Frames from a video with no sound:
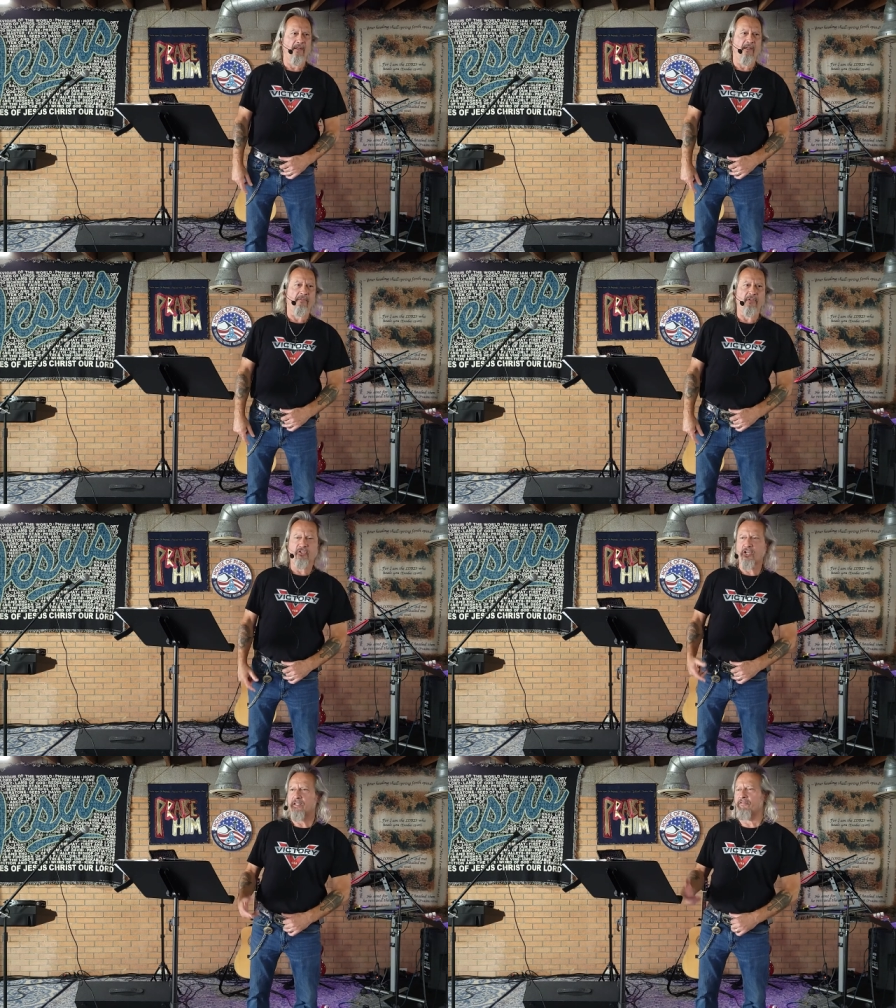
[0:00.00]
If you
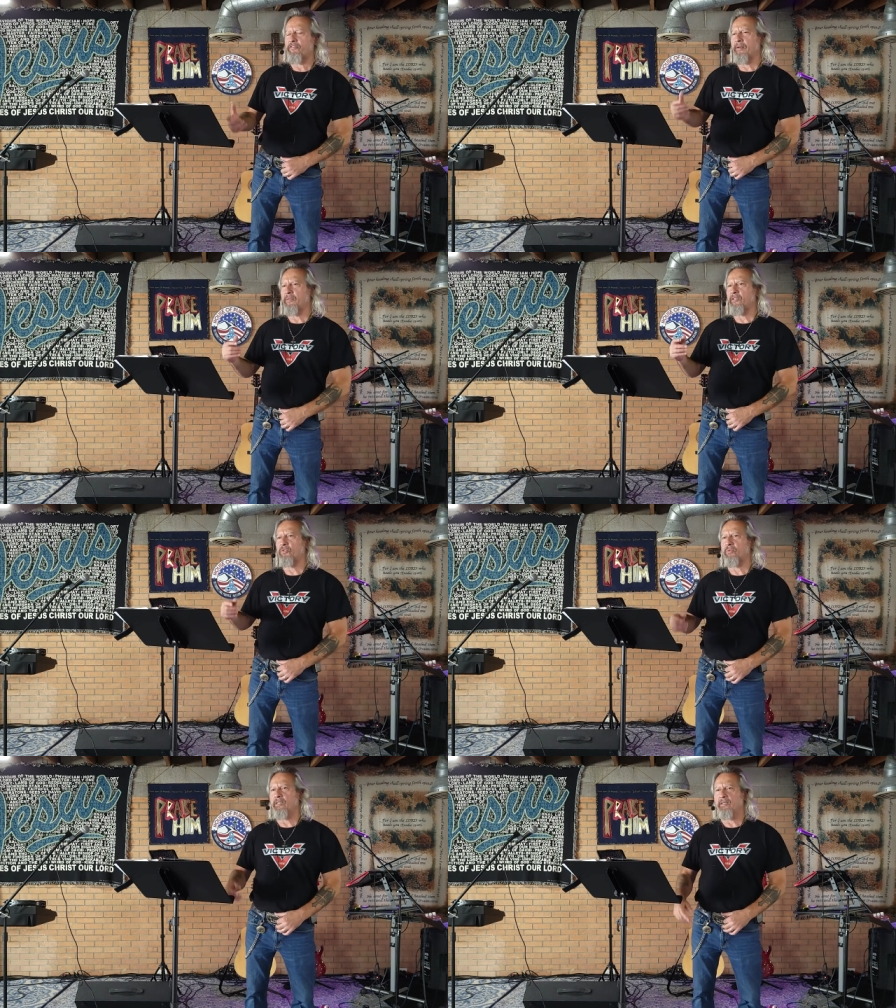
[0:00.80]
shake a family
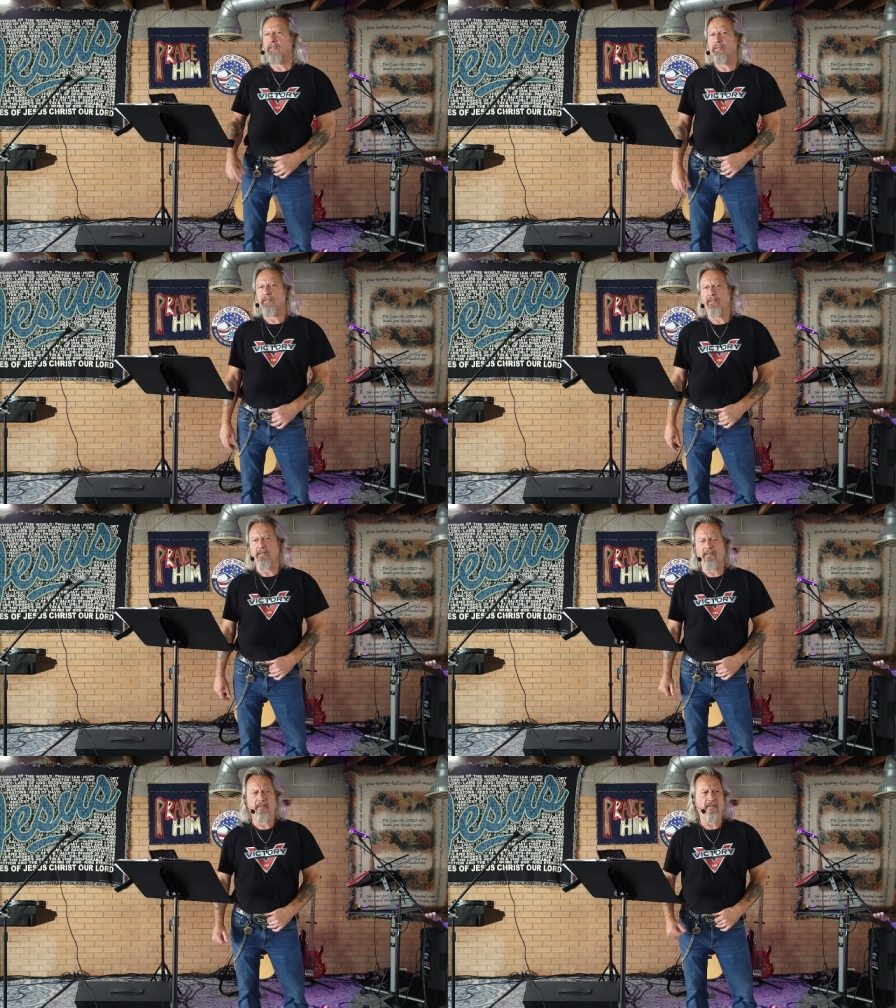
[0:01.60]
tree,
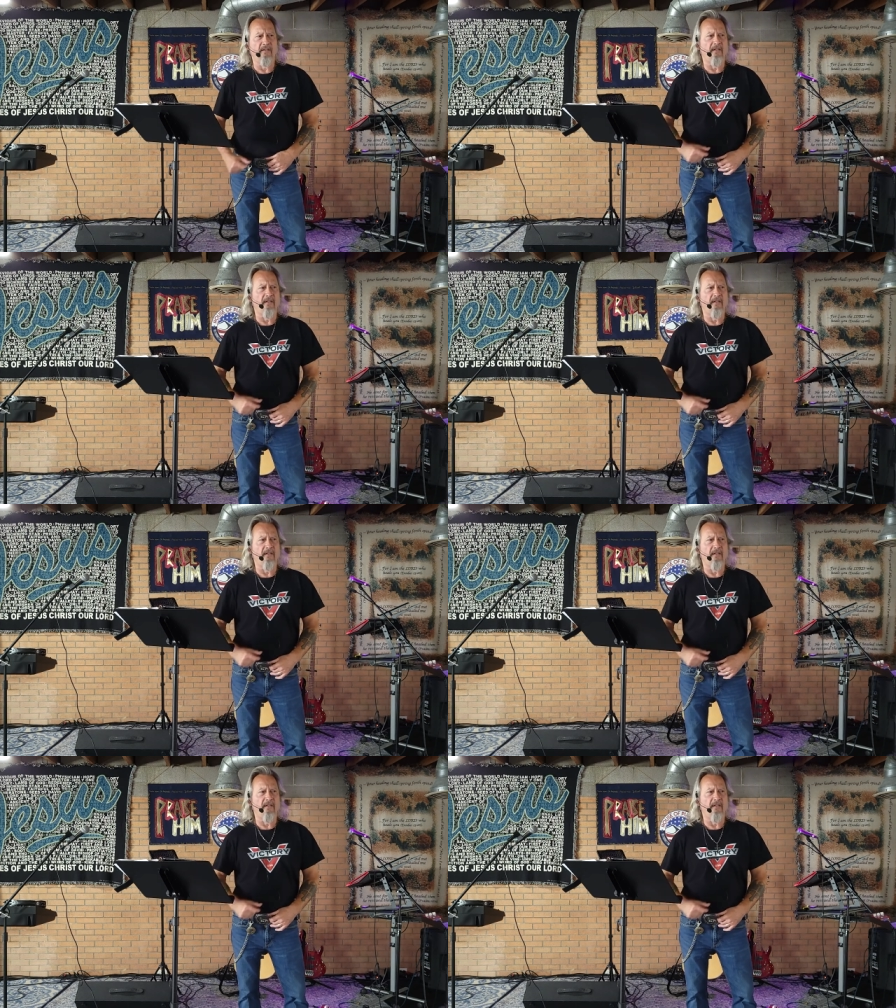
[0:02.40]
uh, the